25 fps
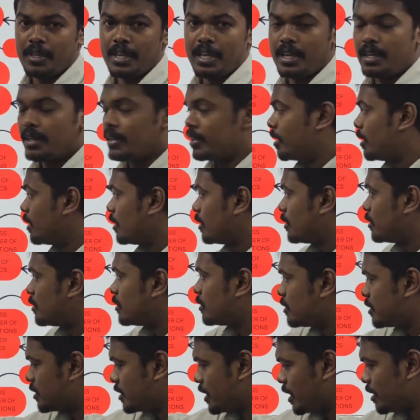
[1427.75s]

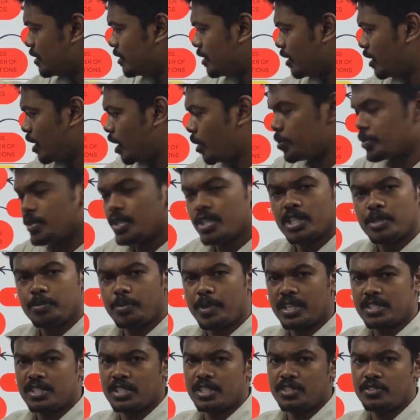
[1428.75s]
And strength and opportunity
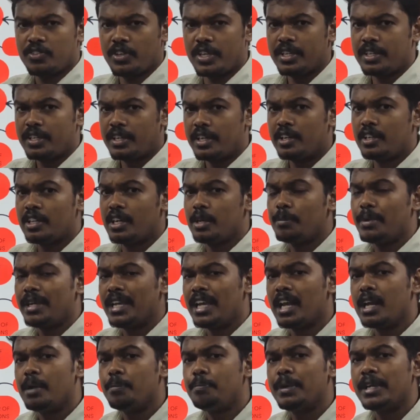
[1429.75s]
pass is fine. It will be
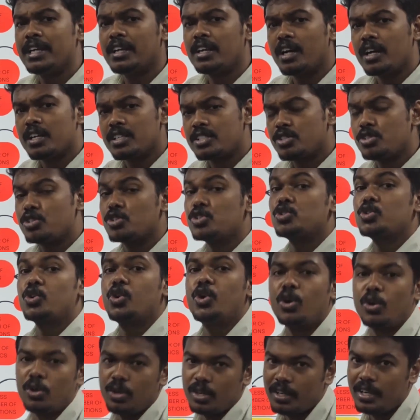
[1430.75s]
helping us to
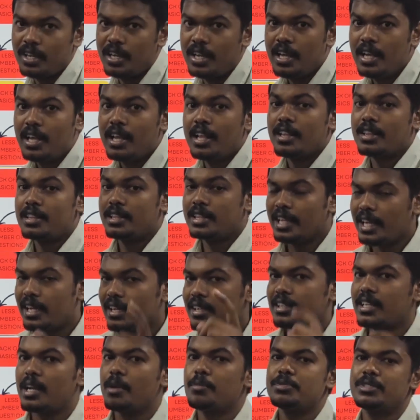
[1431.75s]
score.
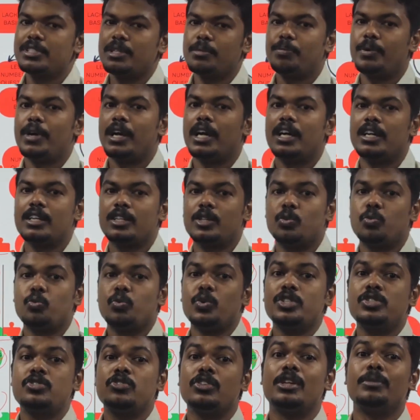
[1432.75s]
Then comes the part
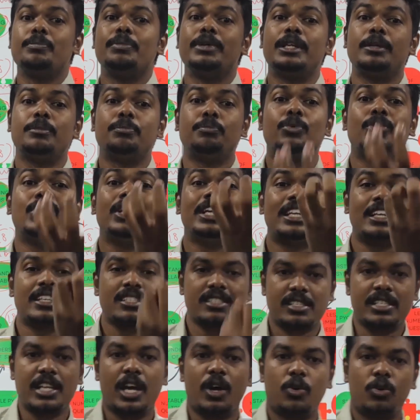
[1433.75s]
which will be pulling
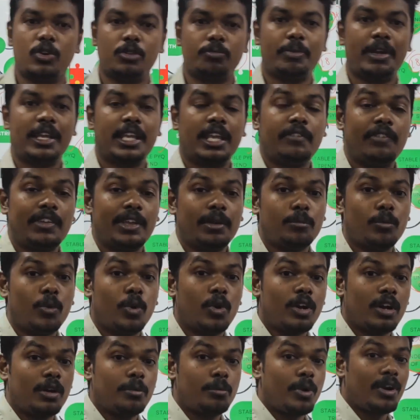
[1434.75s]
us down by giving
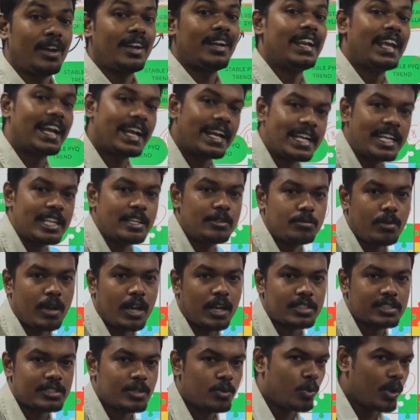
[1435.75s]
more and more negative
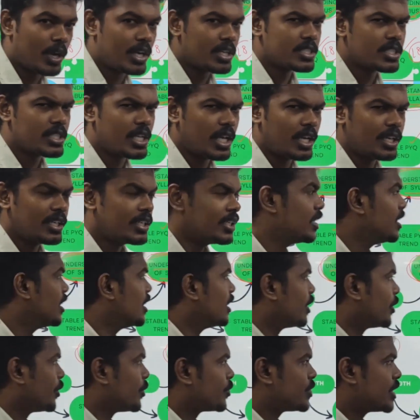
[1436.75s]
marks. What is
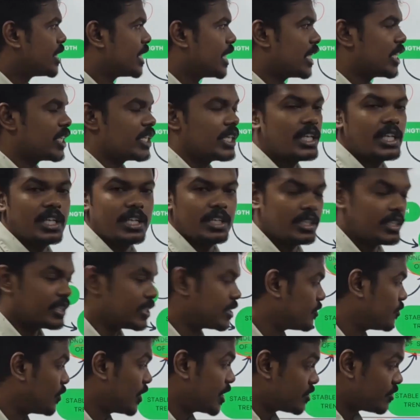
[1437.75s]
that? You see here,
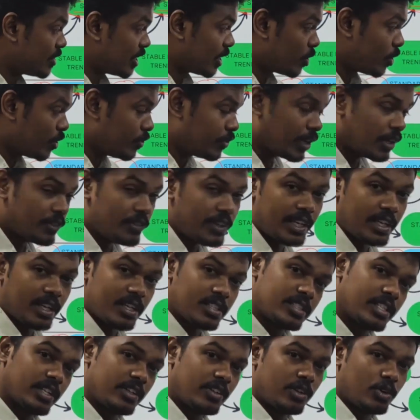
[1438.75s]
this first we will go for
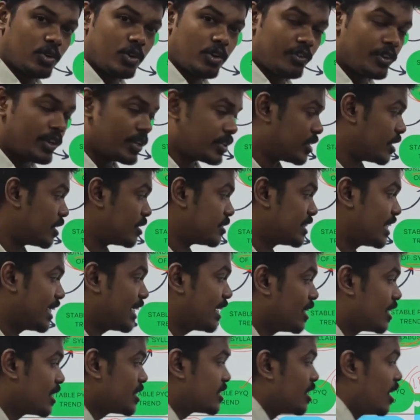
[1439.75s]
weakness, then we will go for threat.
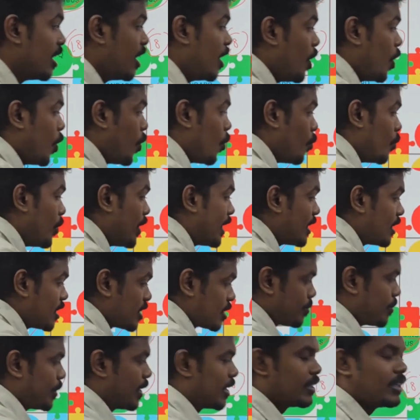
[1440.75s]
Second is
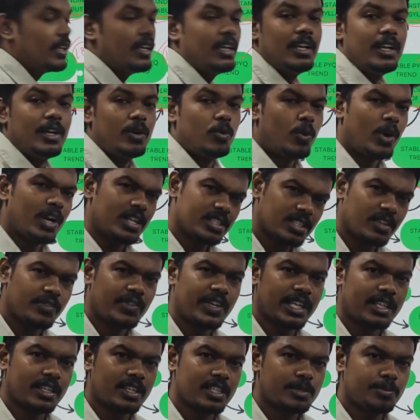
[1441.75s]
weakness part. What is the
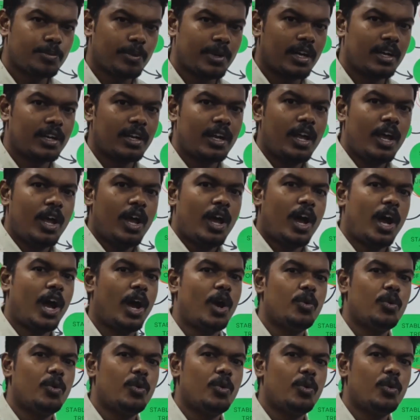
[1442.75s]
weakness part?